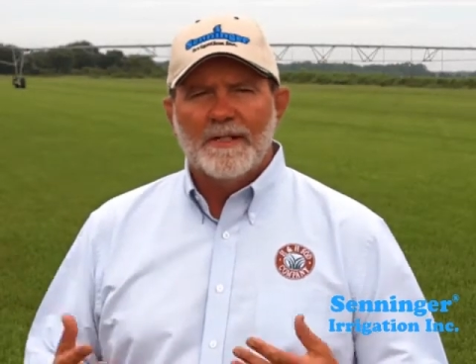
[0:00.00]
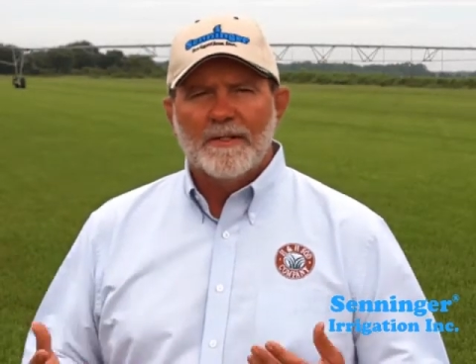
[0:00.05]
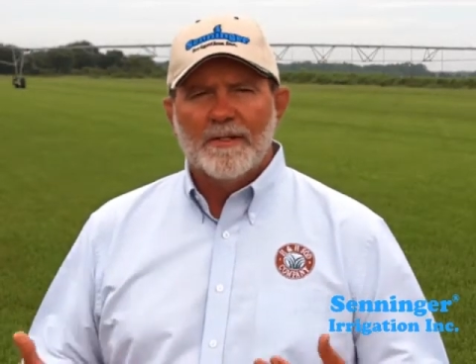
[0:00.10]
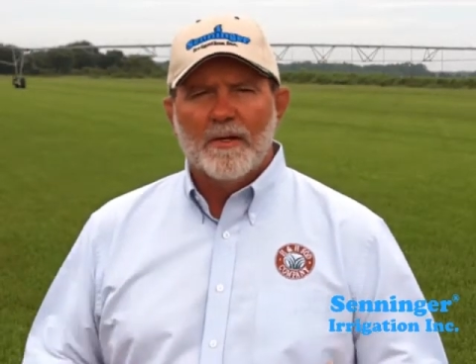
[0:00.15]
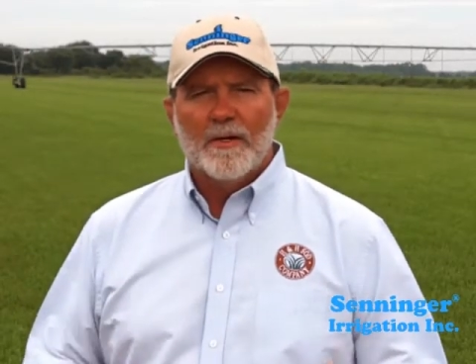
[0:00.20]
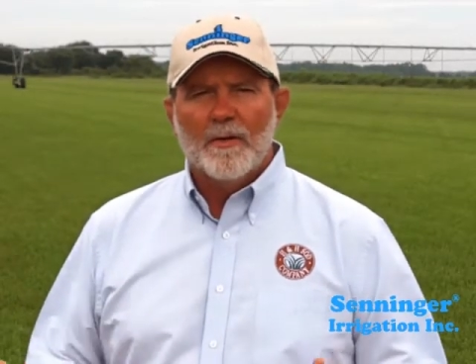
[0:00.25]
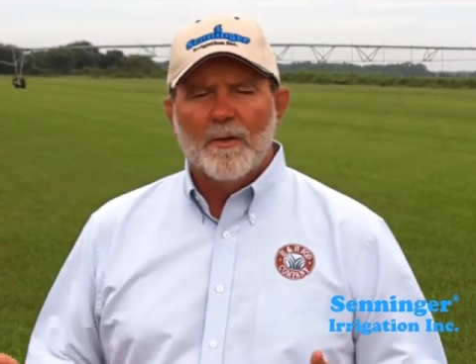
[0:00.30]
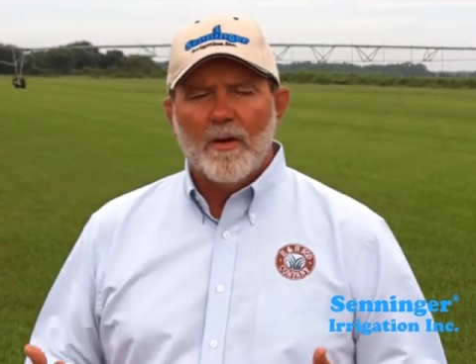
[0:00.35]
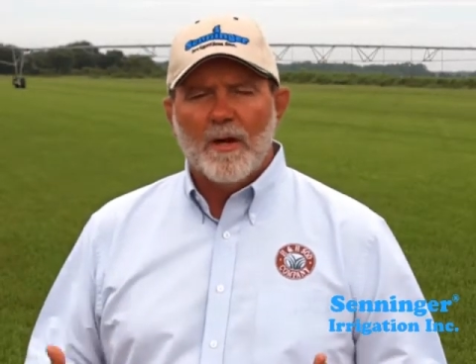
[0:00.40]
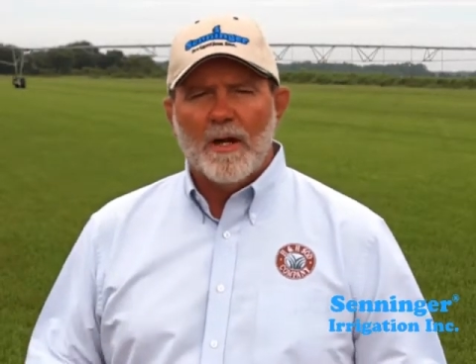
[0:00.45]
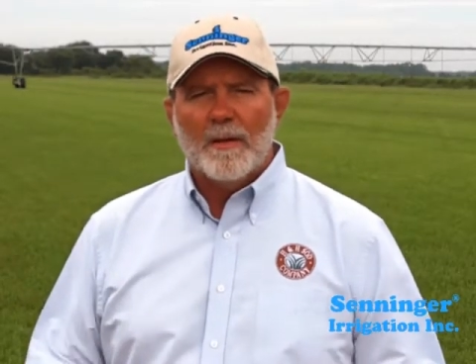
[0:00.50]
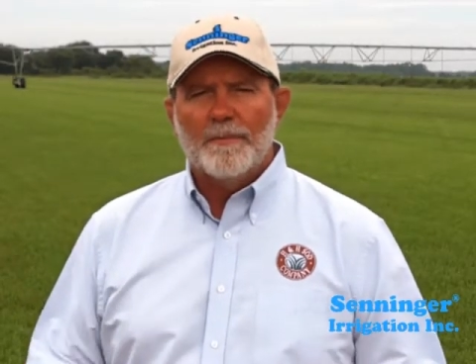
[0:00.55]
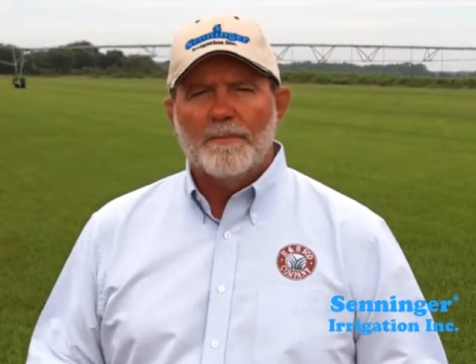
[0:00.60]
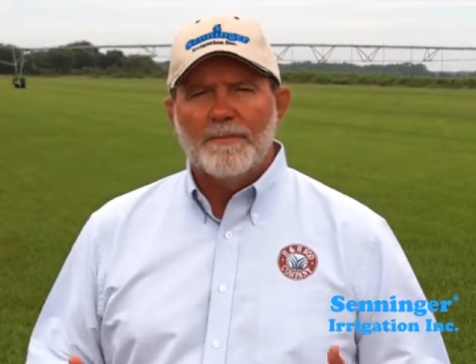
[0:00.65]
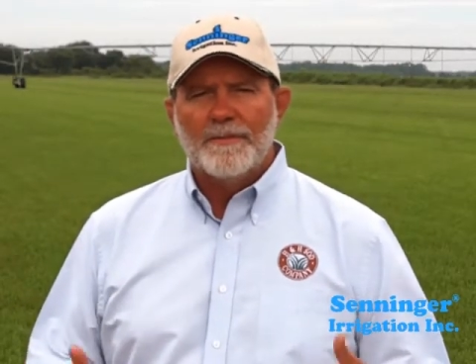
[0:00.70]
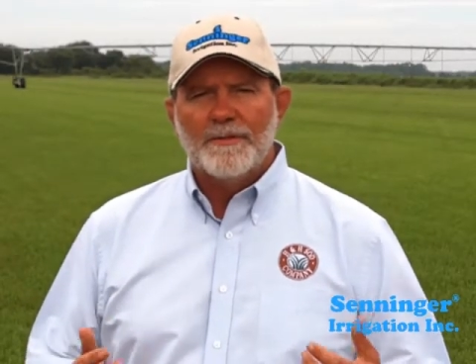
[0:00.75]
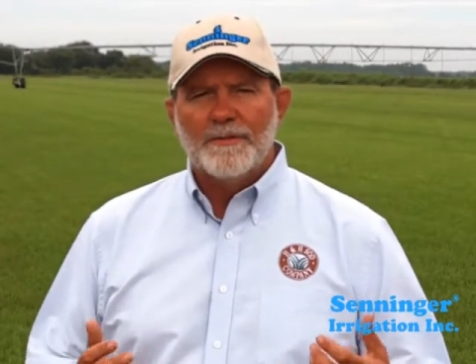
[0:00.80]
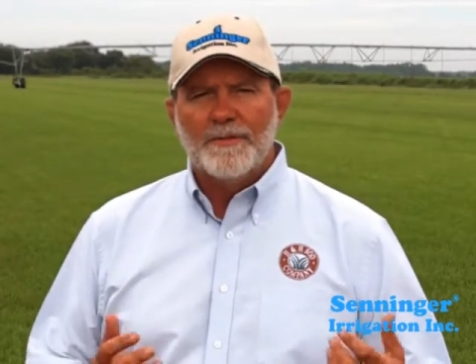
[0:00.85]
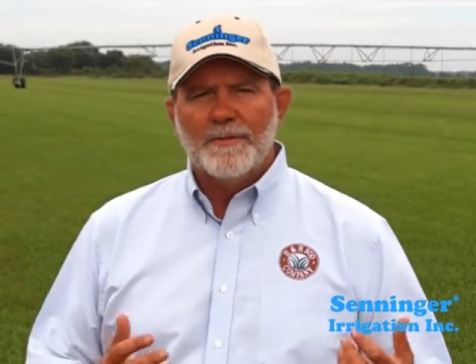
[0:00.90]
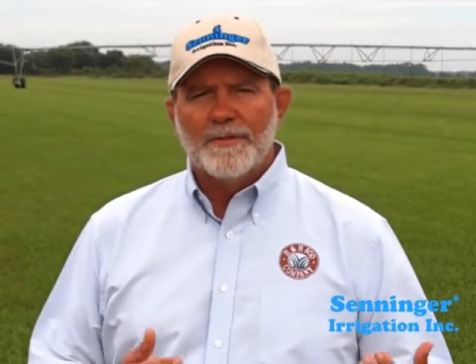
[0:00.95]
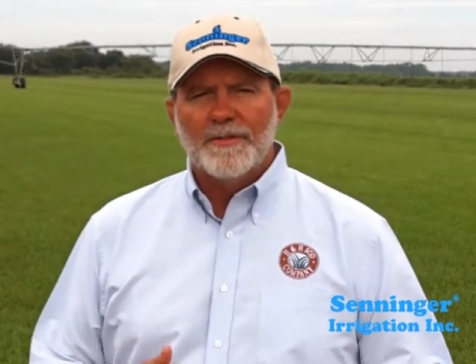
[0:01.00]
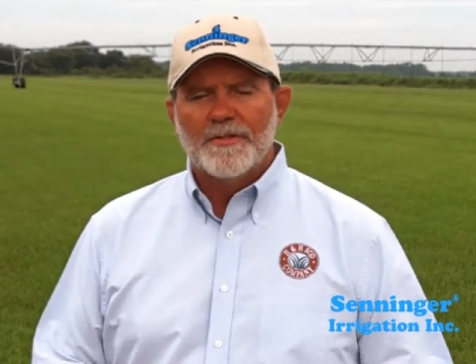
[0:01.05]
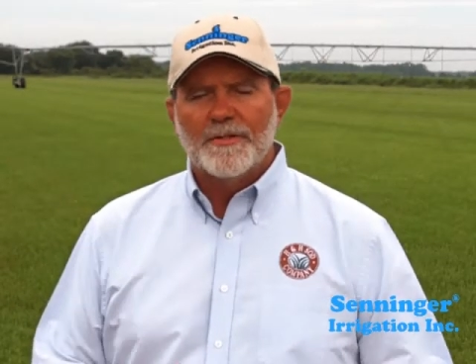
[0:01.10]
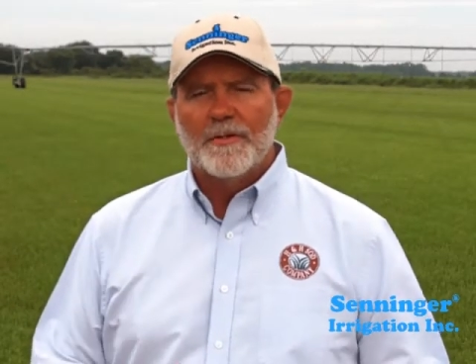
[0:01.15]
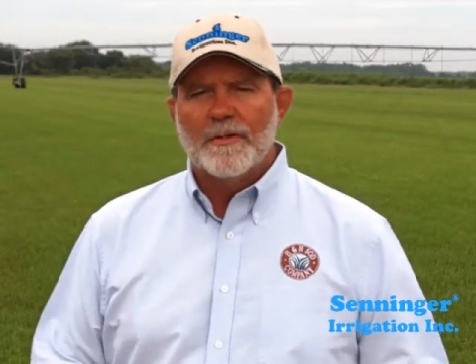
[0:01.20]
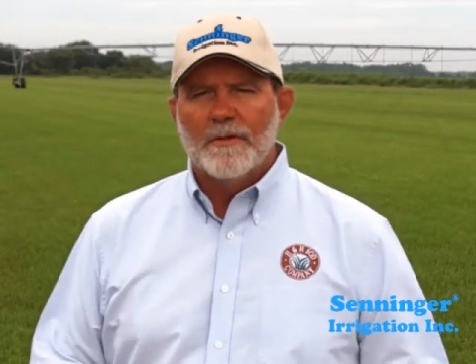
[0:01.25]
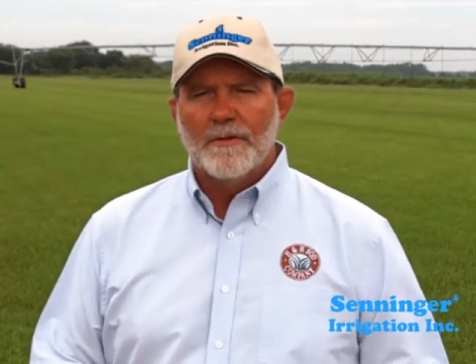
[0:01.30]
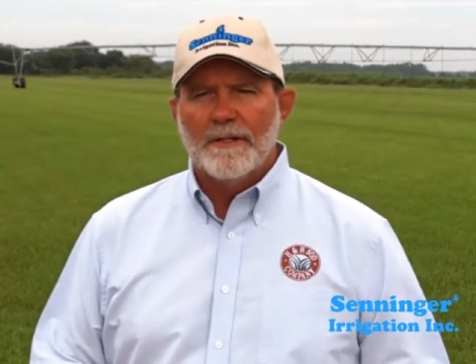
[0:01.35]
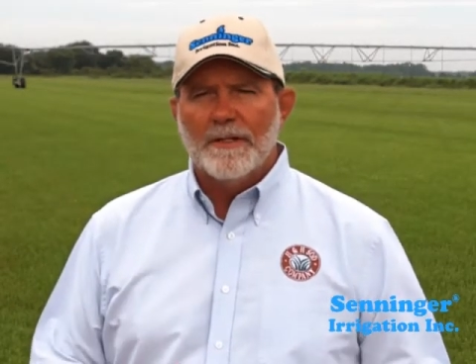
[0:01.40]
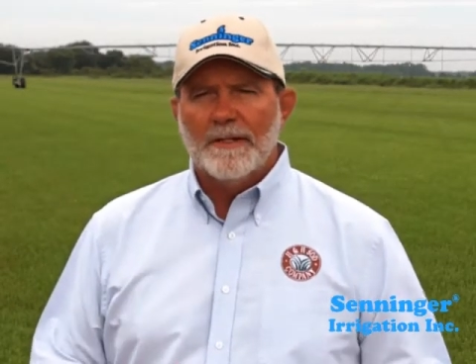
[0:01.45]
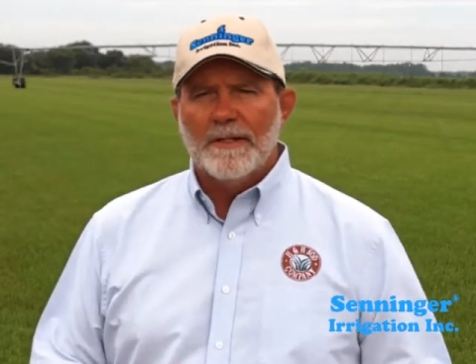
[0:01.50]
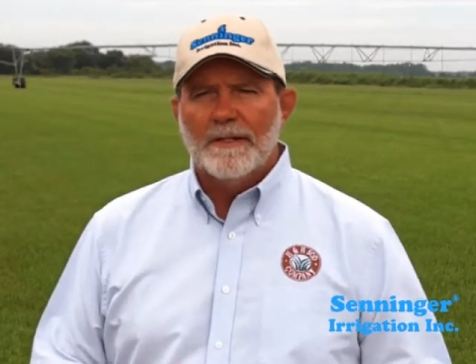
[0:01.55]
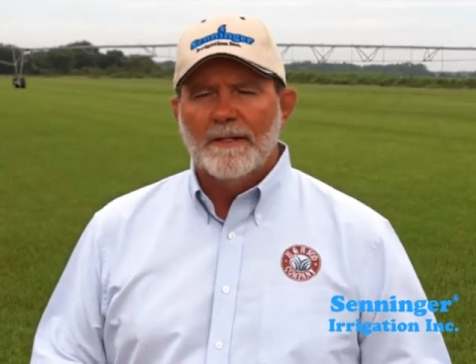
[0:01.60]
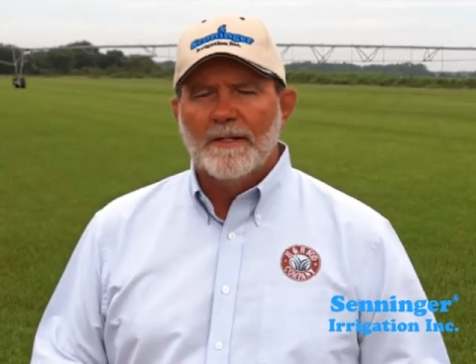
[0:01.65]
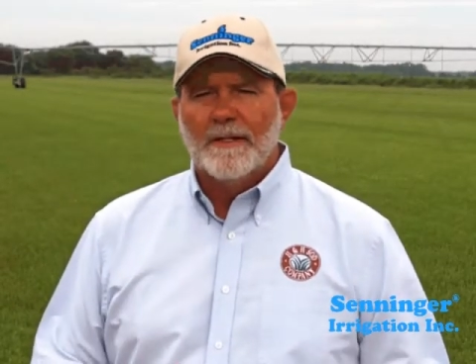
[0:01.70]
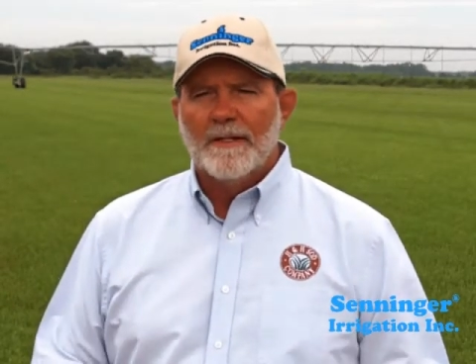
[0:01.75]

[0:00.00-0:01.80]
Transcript: get our crop to maturity